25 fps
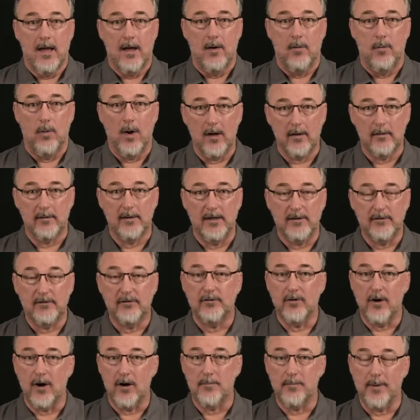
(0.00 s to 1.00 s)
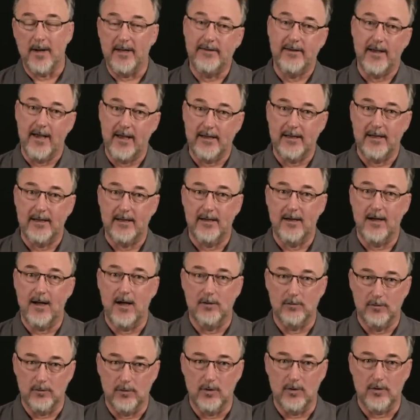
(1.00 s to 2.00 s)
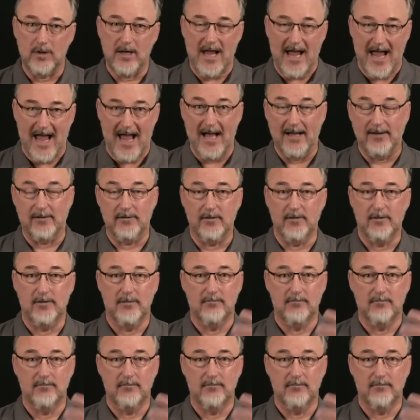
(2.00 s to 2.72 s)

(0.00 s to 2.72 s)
Well, let's start by taking a look at